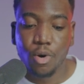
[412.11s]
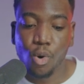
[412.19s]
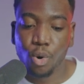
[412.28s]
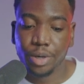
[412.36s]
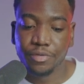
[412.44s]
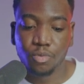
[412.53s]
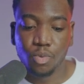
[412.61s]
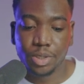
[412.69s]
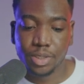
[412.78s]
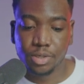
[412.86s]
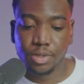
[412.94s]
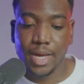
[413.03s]
Or if we
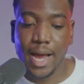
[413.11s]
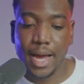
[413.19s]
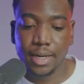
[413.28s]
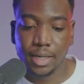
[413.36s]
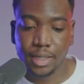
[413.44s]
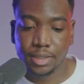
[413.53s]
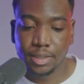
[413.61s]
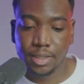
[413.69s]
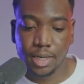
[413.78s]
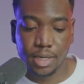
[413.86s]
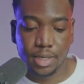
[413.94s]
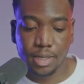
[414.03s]
wanted to add, let's
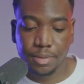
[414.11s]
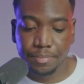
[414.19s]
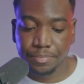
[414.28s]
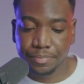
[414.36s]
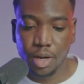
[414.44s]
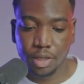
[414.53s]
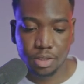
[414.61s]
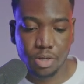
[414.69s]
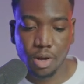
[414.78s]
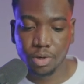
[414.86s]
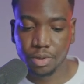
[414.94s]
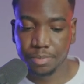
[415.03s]
say,
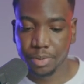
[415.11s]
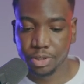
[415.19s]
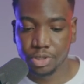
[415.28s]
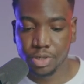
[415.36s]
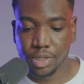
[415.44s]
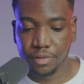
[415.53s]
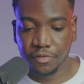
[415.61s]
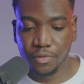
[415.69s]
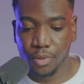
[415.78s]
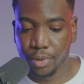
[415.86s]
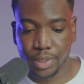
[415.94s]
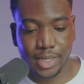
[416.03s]
$1 per unit
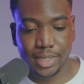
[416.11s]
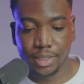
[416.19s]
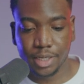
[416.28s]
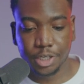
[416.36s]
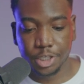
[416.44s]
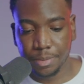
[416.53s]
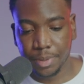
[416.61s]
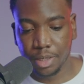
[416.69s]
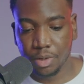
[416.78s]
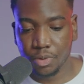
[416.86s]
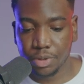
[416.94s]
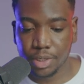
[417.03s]
for, let's say,
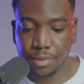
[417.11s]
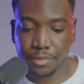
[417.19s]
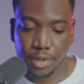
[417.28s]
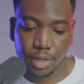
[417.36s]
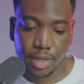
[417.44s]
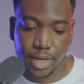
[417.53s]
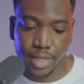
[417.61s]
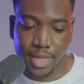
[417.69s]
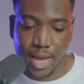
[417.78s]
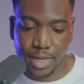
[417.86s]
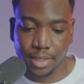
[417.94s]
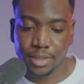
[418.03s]
shipping or something,
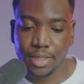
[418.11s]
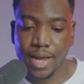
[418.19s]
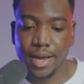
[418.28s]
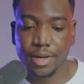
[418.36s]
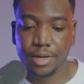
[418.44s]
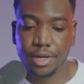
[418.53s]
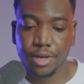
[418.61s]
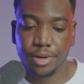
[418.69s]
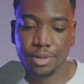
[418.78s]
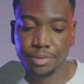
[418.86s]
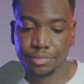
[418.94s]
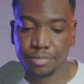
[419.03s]
that gets added
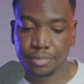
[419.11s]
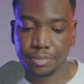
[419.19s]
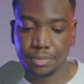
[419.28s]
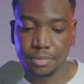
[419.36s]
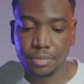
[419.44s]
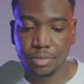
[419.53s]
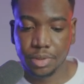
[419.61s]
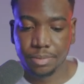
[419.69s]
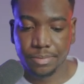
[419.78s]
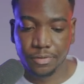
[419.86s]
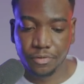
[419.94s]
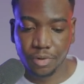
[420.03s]
here.
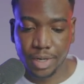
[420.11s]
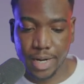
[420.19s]
But for